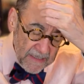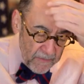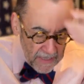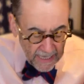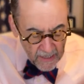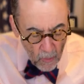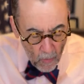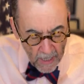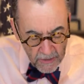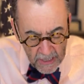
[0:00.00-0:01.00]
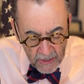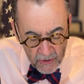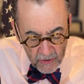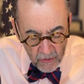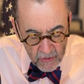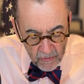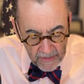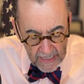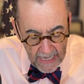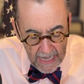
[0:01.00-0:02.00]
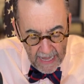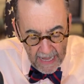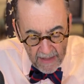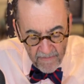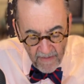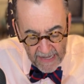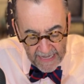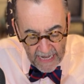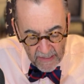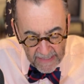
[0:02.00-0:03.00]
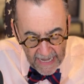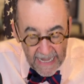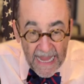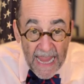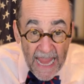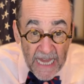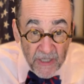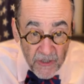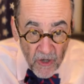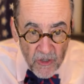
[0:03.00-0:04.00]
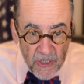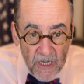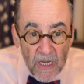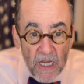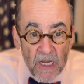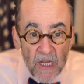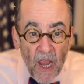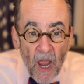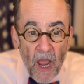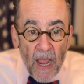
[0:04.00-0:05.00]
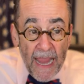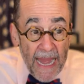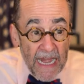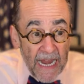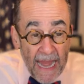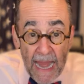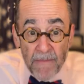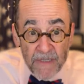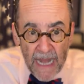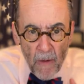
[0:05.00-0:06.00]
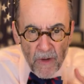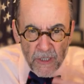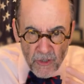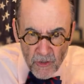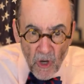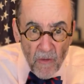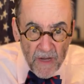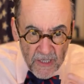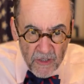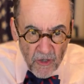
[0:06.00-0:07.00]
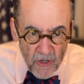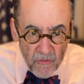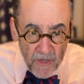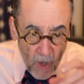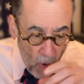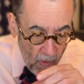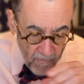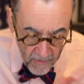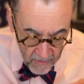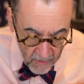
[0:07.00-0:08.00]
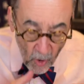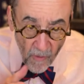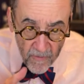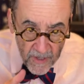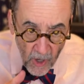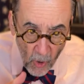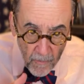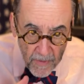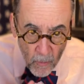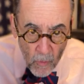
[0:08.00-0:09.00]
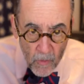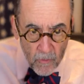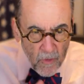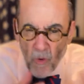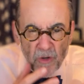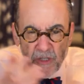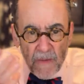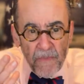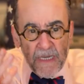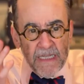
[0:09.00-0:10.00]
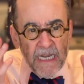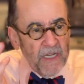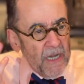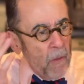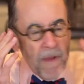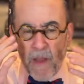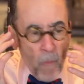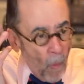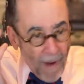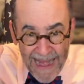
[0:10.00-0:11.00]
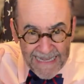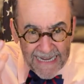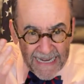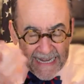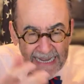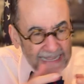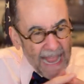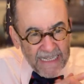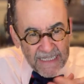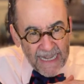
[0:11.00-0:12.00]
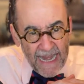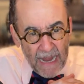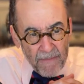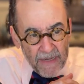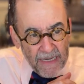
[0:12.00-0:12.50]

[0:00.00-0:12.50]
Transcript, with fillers: It'd be like you watching a surgery and finding out that a surgeon uh, ate a ham sandwich during the surgery over the over the open wound or something that is like what that doesn't happen